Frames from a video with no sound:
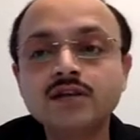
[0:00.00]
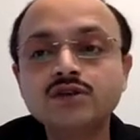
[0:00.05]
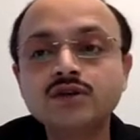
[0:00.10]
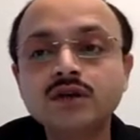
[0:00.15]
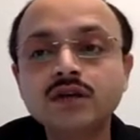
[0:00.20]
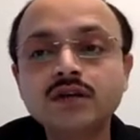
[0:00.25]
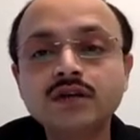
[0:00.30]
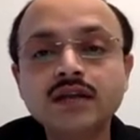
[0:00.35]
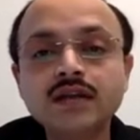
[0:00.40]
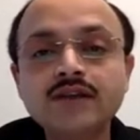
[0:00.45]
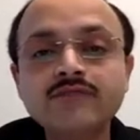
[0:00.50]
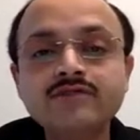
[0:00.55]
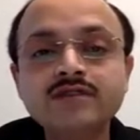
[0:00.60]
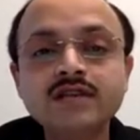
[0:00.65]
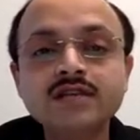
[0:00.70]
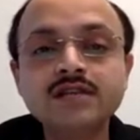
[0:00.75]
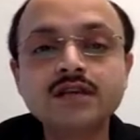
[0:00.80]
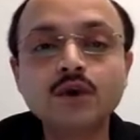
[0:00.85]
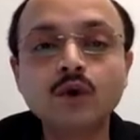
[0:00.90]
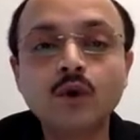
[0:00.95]
So it gives
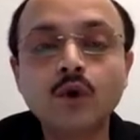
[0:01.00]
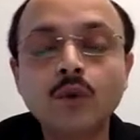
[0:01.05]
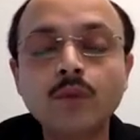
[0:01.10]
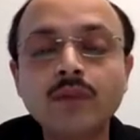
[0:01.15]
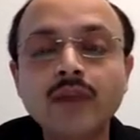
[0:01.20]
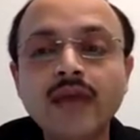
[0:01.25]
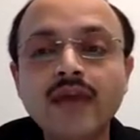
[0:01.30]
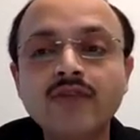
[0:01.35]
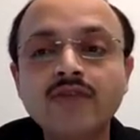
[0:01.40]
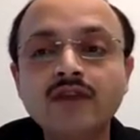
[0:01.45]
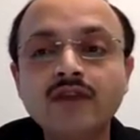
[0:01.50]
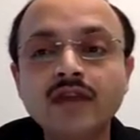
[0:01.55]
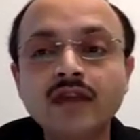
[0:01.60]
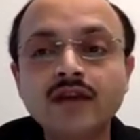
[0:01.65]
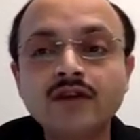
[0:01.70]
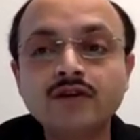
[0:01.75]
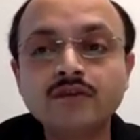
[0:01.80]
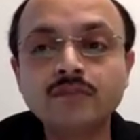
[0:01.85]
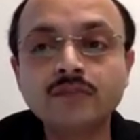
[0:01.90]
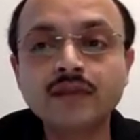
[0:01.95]
us a hope one
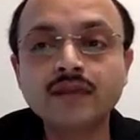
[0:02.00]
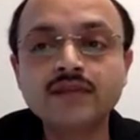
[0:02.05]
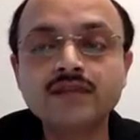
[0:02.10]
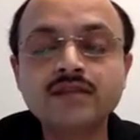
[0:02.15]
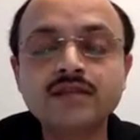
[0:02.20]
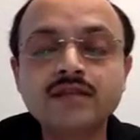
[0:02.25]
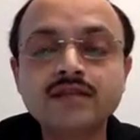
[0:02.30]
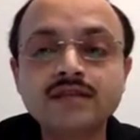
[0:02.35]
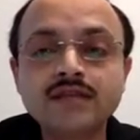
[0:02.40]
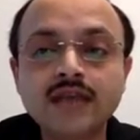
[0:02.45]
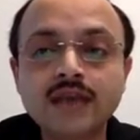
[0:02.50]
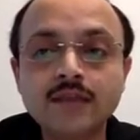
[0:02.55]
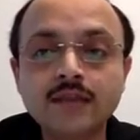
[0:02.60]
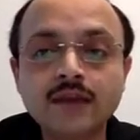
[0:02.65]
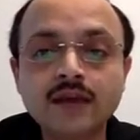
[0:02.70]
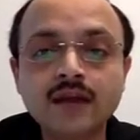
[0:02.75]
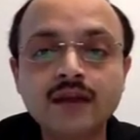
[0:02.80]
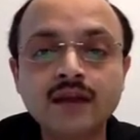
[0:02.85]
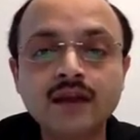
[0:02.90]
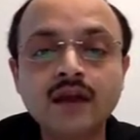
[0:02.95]
can replace these
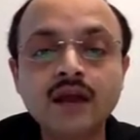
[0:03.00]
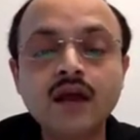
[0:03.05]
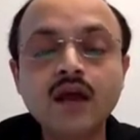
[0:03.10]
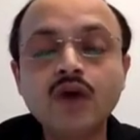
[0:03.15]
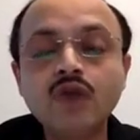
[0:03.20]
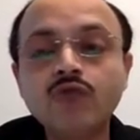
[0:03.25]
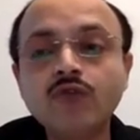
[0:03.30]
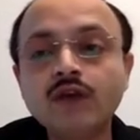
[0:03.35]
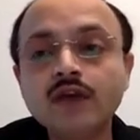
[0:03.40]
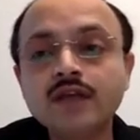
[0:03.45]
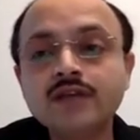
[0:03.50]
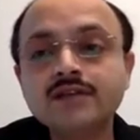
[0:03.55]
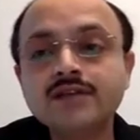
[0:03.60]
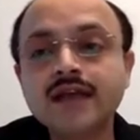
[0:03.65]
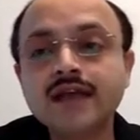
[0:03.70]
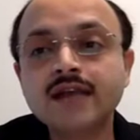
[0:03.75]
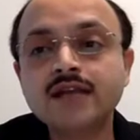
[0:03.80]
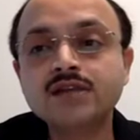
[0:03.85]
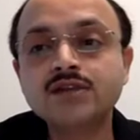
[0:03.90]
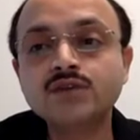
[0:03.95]
chemical
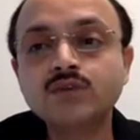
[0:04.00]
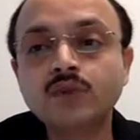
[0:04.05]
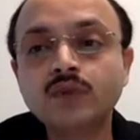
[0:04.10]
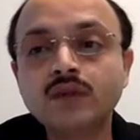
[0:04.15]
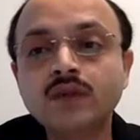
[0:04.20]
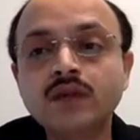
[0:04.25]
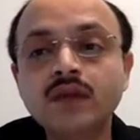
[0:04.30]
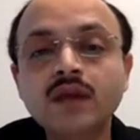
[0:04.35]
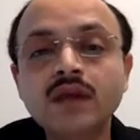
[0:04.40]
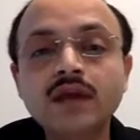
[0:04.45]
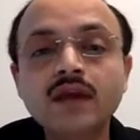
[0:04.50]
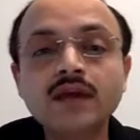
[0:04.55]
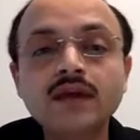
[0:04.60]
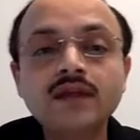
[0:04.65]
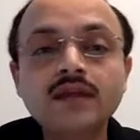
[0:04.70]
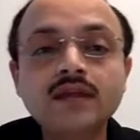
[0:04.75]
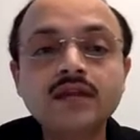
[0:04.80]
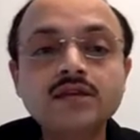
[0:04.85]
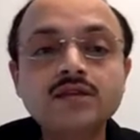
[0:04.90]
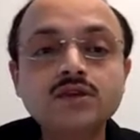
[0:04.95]
fungicides with
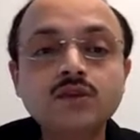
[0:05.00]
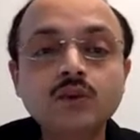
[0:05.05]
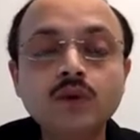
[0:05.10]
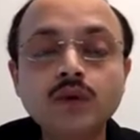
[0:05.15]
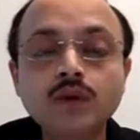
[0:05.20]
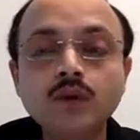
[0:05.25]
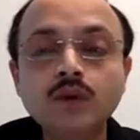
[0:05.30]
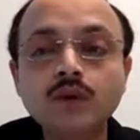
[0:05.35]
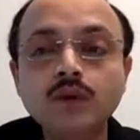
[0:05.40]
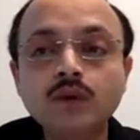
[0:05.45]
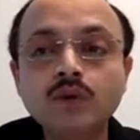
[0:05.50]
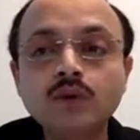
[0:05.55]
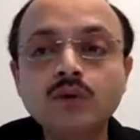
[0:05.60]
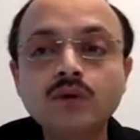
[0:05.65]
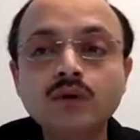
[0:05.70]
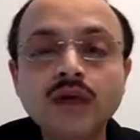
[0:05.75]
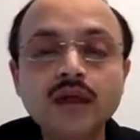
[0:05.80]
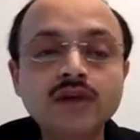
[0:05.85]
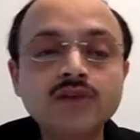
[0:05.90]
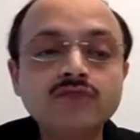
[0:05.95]
these
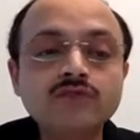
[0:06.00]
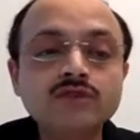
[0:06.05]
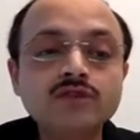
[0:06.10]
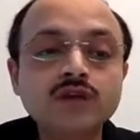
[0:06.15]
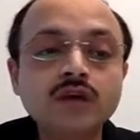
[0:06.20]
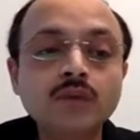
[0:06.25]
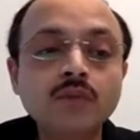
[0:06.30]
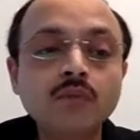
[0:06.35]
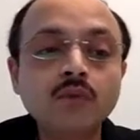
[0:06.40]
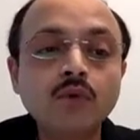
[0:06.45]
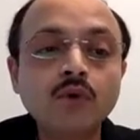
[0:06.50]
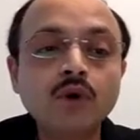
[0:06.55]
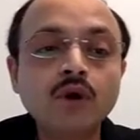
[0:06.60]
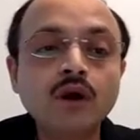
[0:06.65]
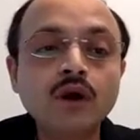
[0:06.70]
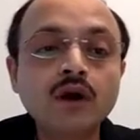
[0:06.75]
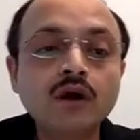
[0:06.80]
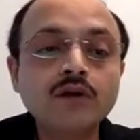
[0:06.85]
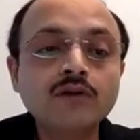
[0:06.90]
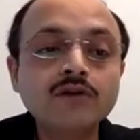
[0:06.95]
oligonucleotides, which are
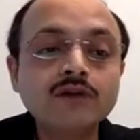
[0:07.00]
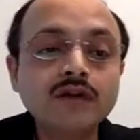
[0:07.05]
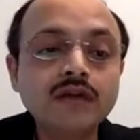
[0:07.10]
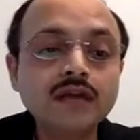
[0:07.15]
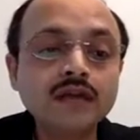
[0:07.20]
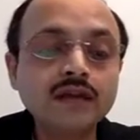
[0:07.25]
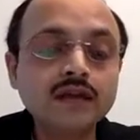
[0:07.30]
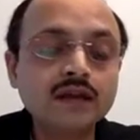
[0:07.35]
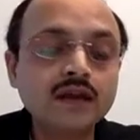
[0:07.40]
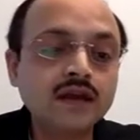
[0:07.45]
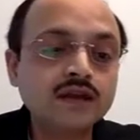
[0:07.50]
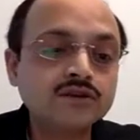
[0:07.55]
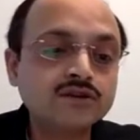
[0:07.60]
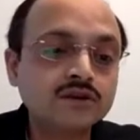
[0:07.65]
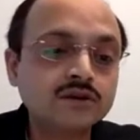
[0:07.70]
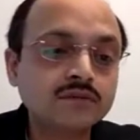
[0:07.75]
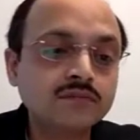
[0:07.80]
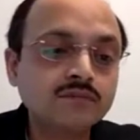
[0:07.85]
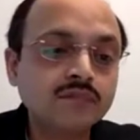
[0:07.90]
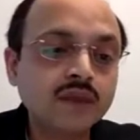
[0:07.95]
more green in
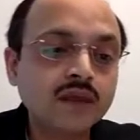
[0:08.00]
nature.